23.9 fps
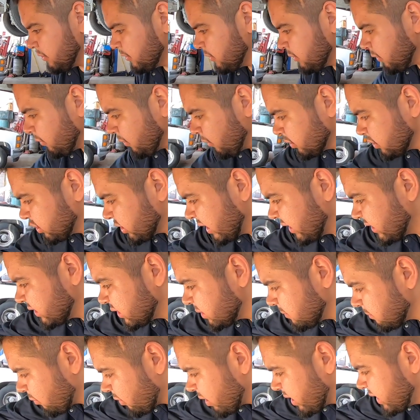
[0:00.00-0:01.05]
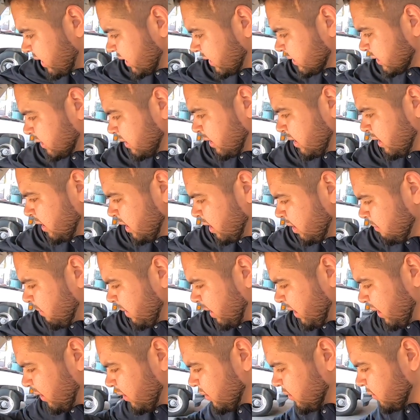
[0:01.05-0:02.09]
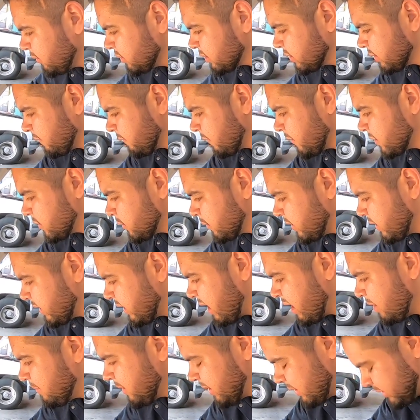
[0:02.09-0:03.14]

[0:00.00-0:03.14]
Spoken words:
doing oil changes and brakes. My uncle was the first one that got